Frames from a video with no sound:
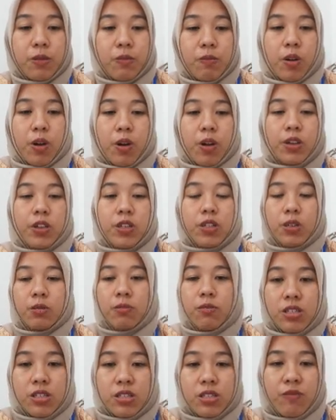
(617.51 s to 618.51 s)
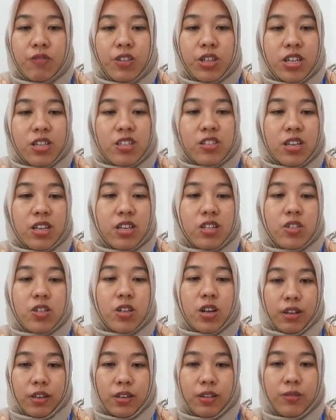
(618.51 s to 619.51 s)
for human
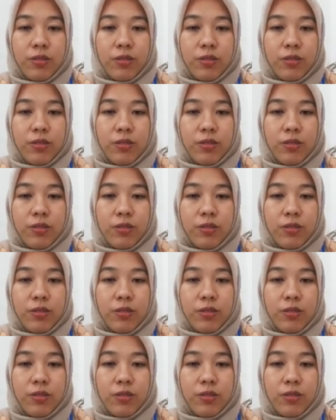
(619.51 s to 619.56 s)
civilization.